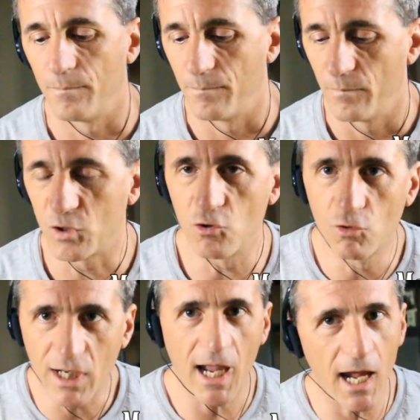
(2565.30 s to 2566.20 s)
that you
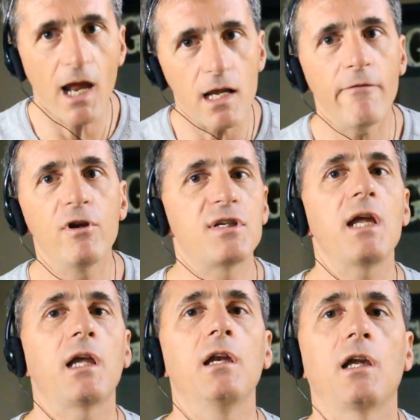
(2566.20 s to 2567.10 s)
can't even
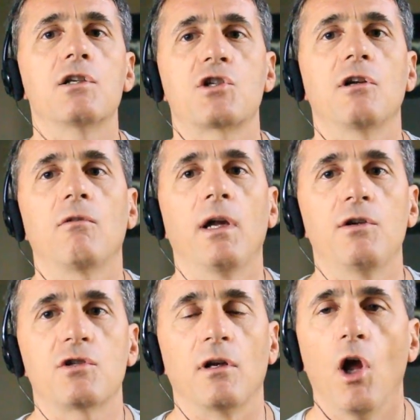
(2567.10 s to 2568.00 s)
take into
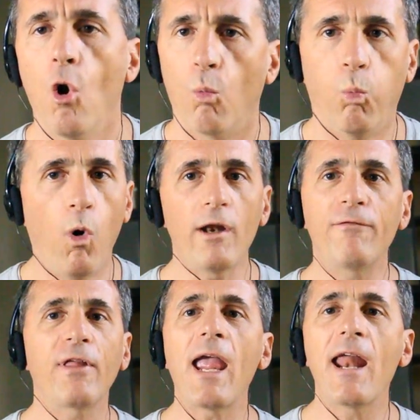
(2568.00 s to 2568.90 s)
consideration. What if
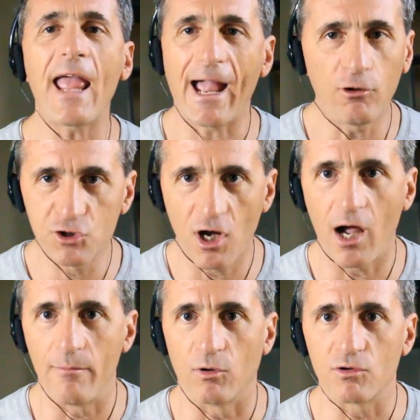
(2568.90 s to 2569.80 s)
they had
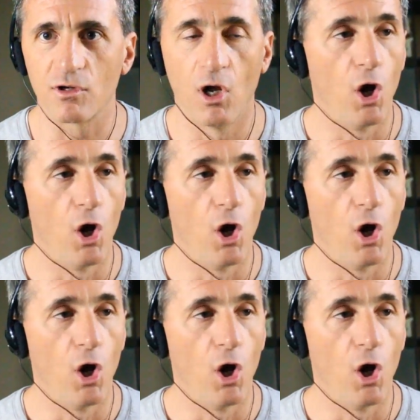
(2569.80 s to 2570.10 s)
Alzheimer's?